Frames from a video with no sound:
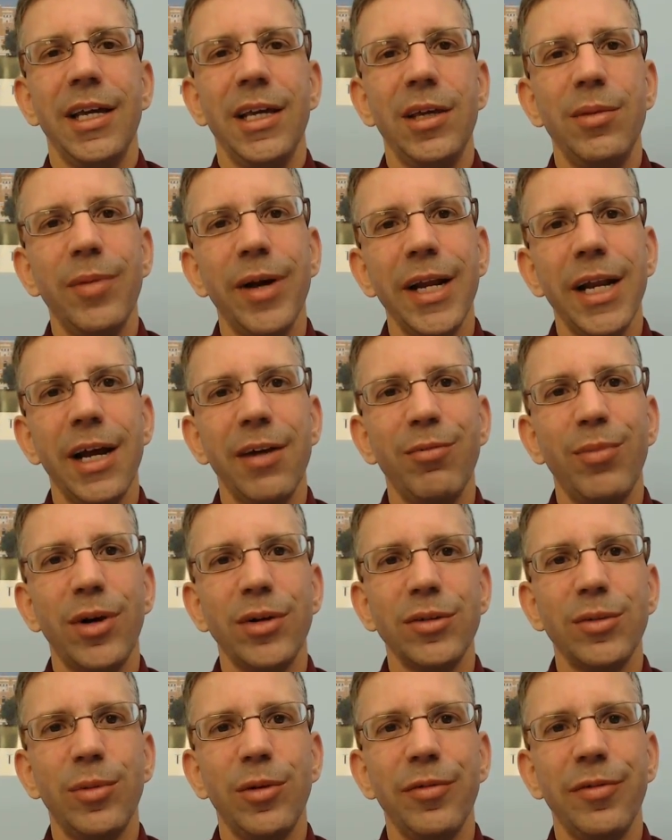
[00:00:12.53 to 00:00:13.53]
You might have
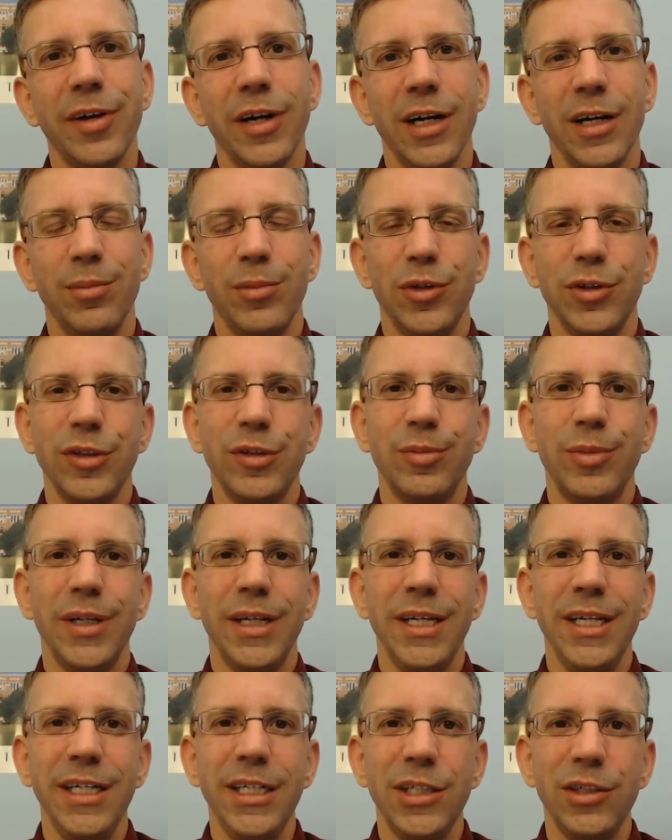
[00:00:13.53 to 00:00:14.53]
multiple variables, but
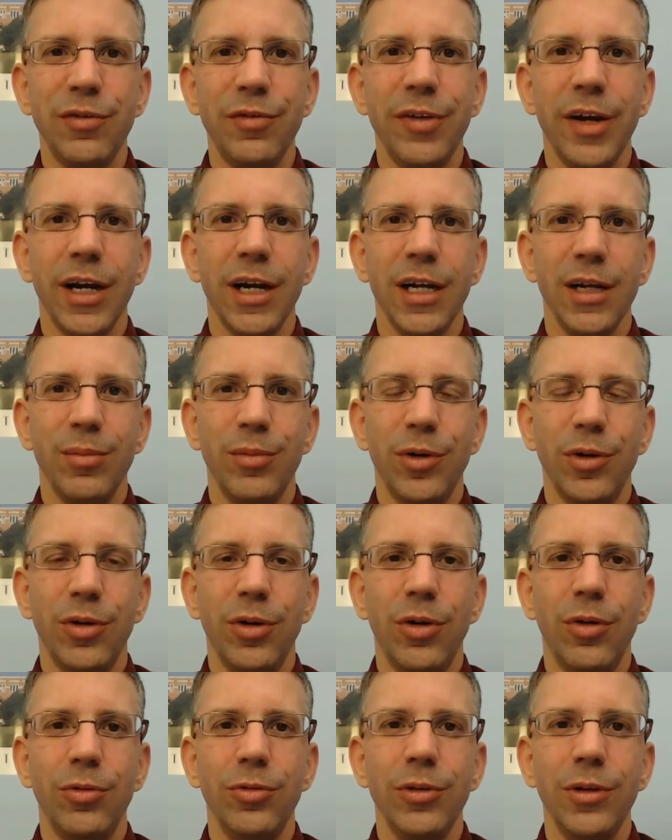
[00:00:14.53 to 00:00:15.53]
each variable
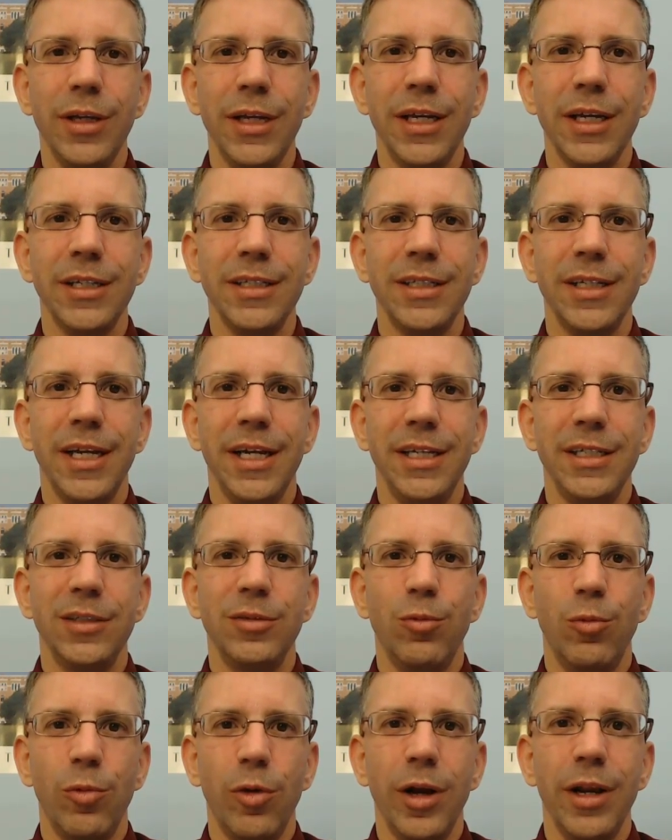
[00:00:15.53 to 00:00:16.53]
only
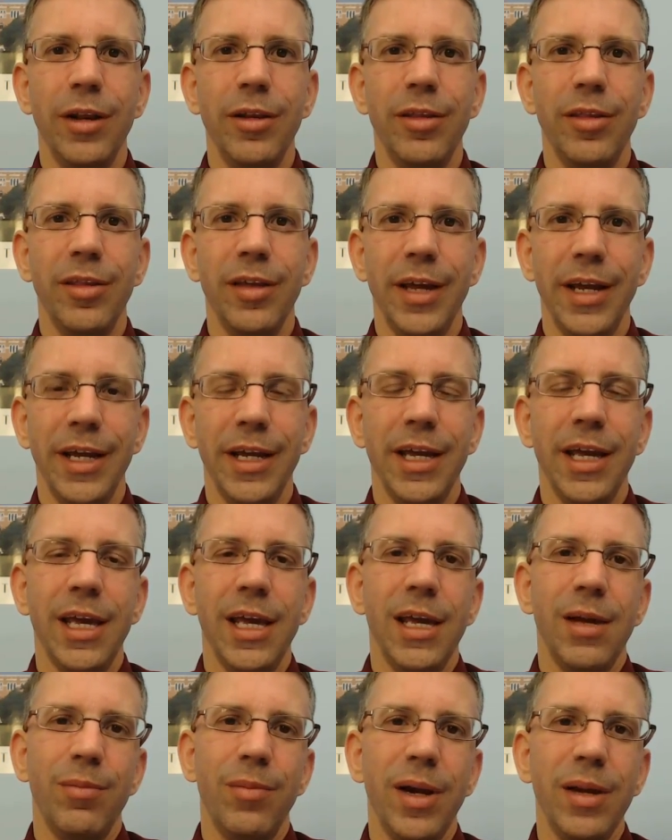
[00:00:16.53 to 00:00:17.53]
contains one thing.
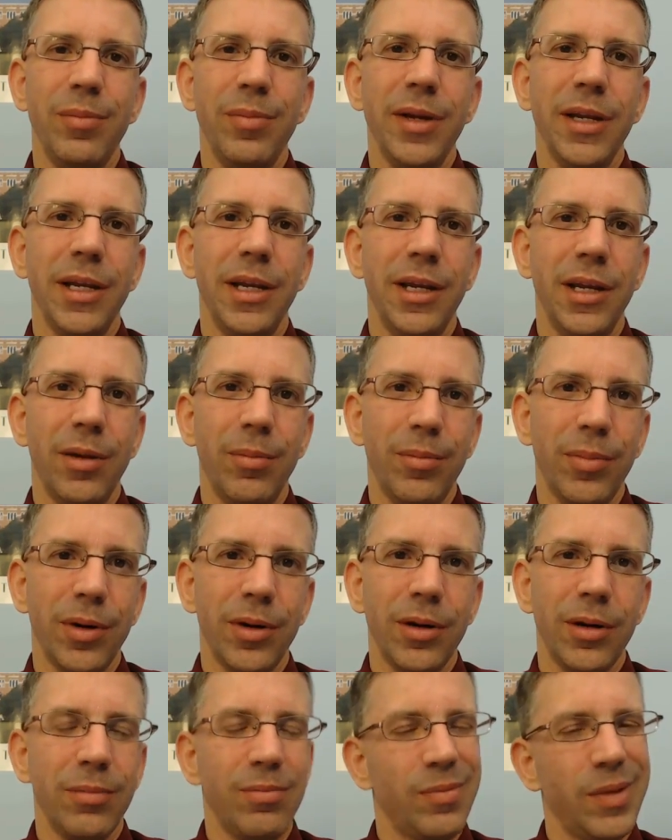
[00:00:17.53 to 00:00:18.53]
It might be a
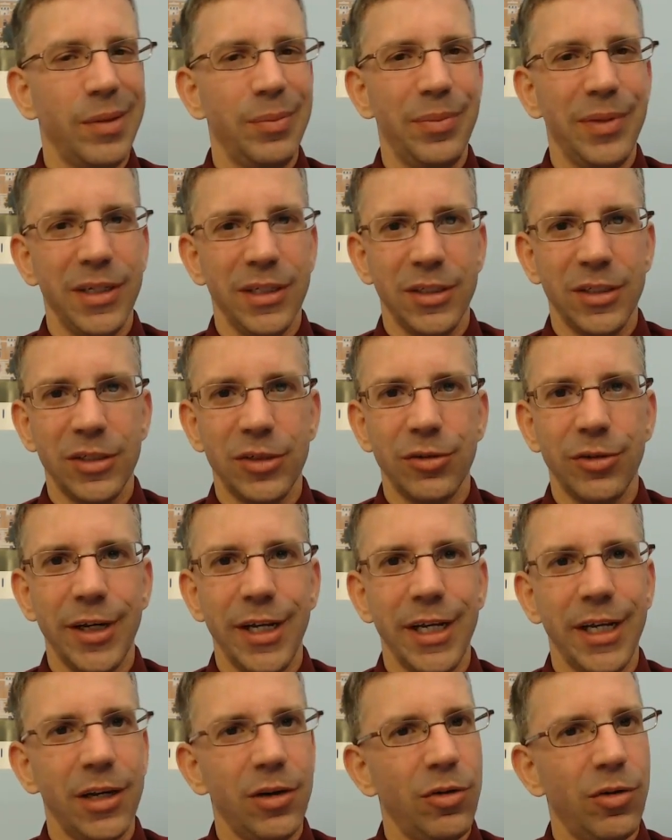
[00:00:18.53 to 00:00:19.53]
number, might be a
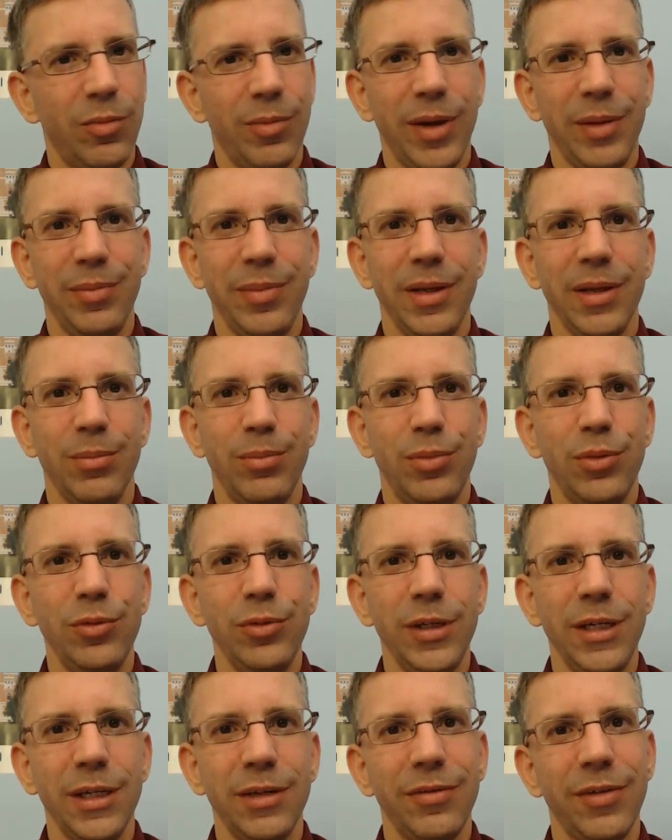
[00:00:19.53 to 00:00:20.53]
string, might be a
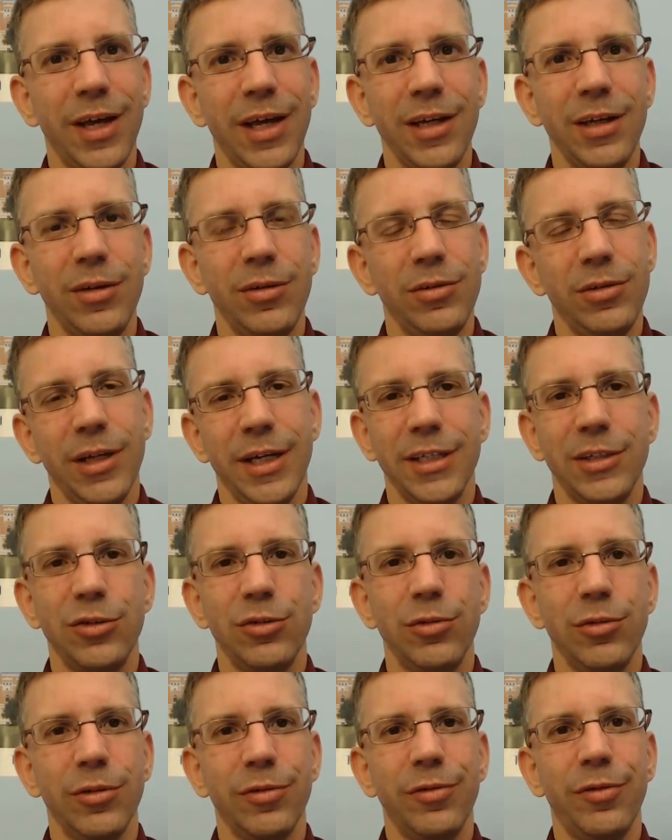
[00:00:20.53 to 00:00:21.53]
Boolean value like
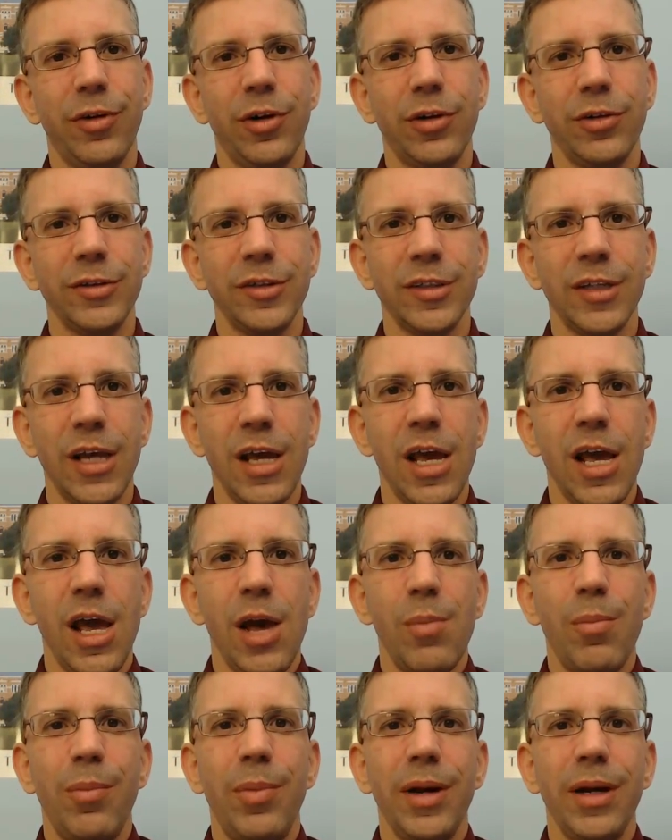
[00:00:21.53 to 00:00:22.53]
true or false,
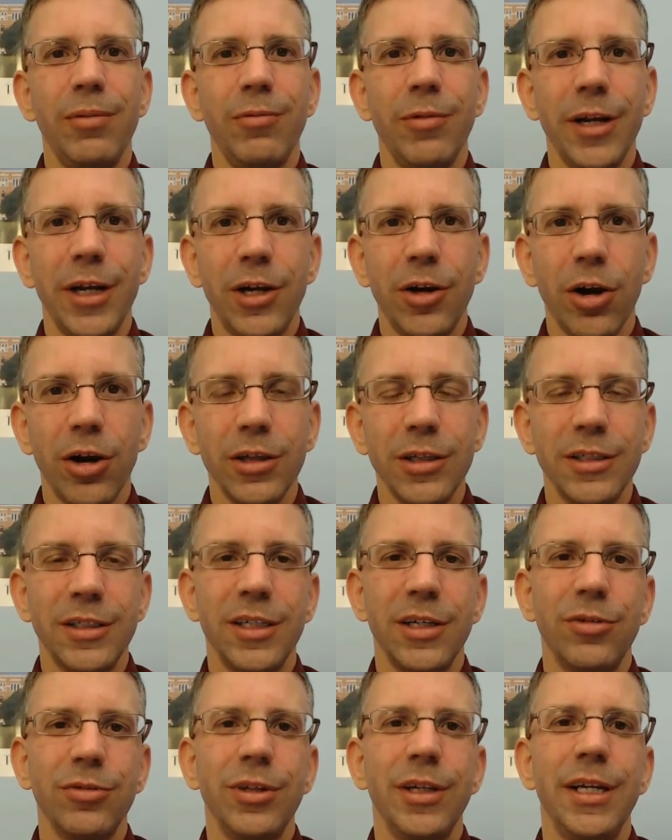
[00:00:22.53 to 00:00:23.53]
but regardless,
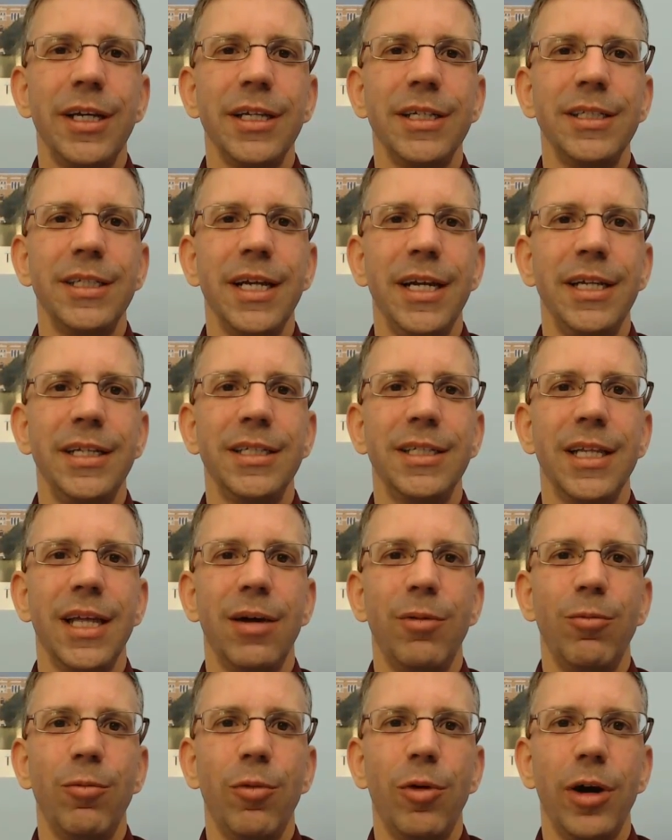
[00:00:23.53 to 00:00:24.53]
it only contains
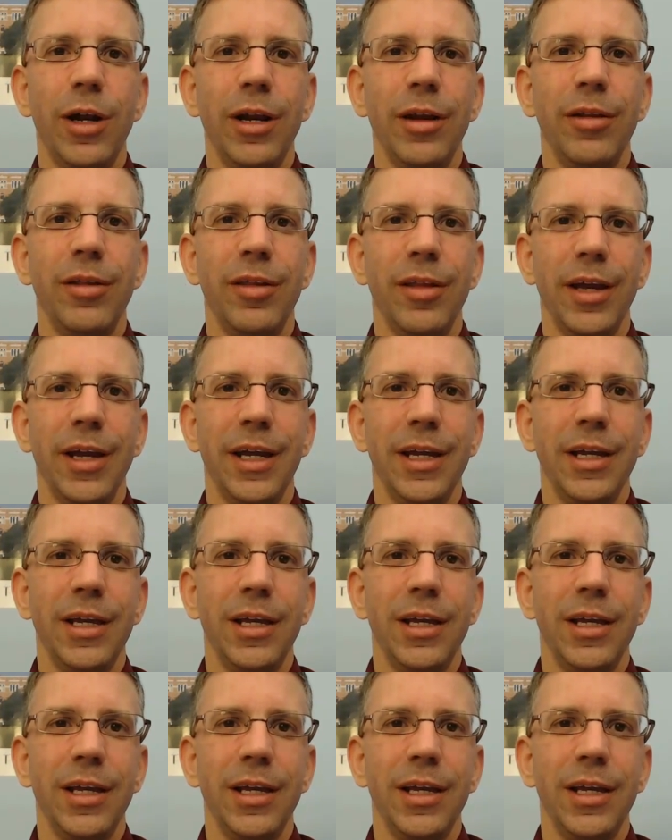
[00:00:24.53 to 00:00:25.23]
that one thing.